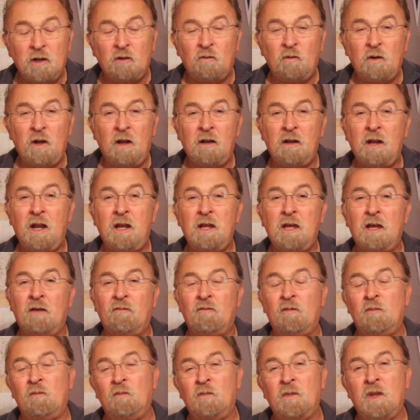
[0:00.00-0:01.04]
agree on any of
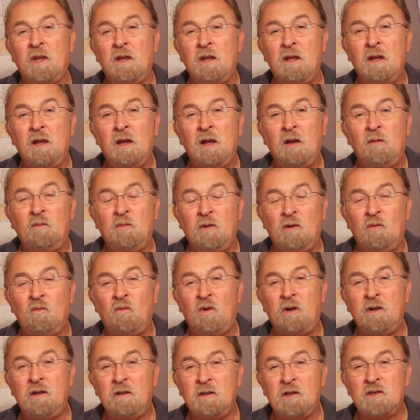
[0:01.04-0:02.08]
them. But
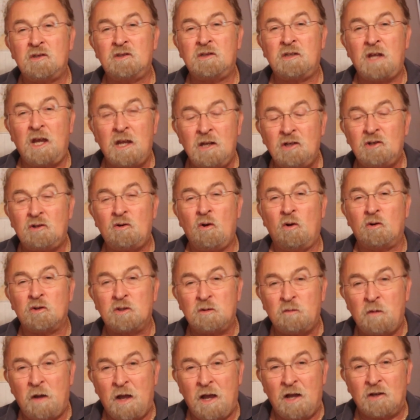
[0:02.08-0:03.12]
one of the
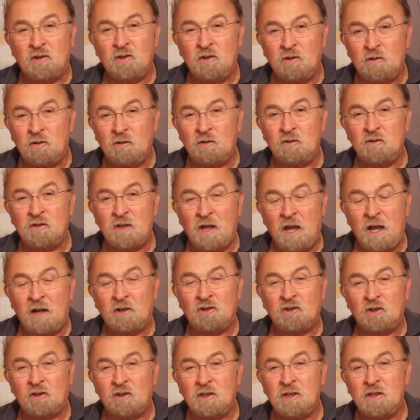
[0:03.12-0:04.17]
stagecoach passengers
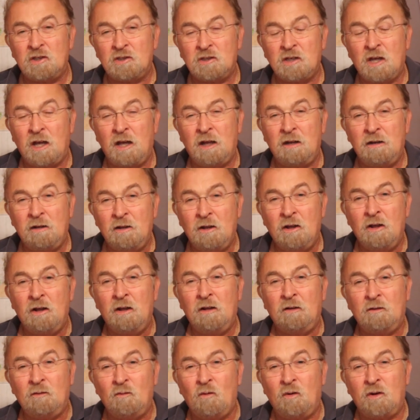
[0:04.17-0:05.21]
actually said,
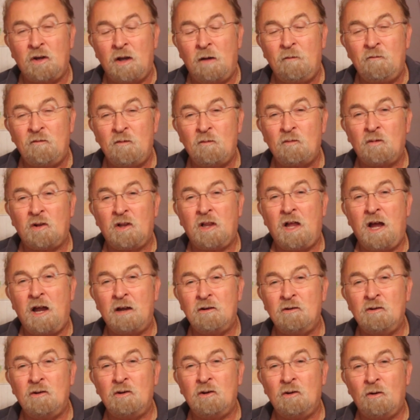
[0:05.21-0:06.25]
well, I'm from
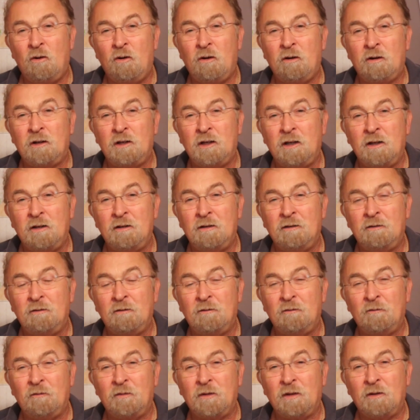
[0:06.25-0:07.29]
Clyde, New York, and
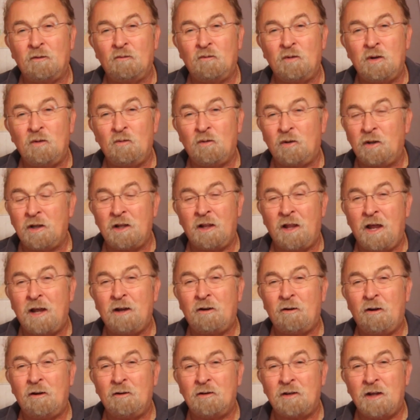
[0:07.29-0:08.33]
we really
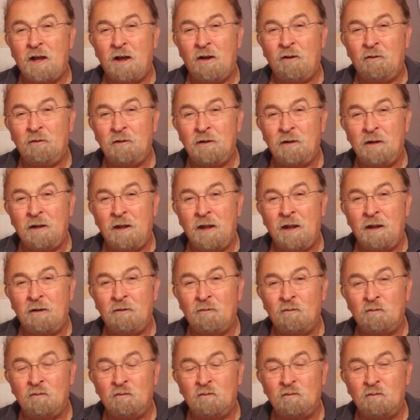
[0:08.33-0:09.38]
like our town.
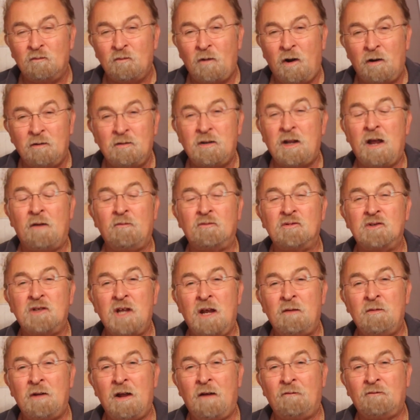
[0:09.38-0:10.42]
And our town was
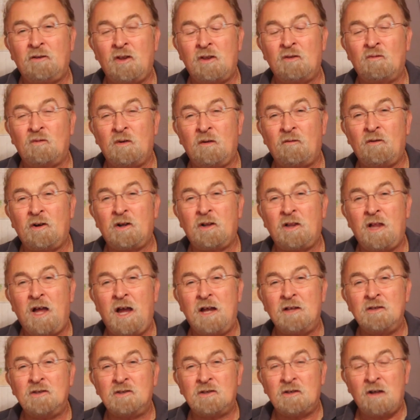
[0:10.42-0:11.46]
named after the River
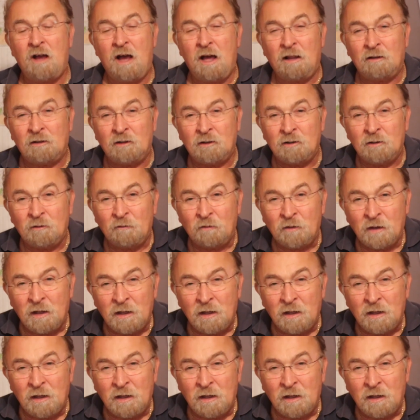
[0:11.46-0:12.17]
Clyde in Scotland.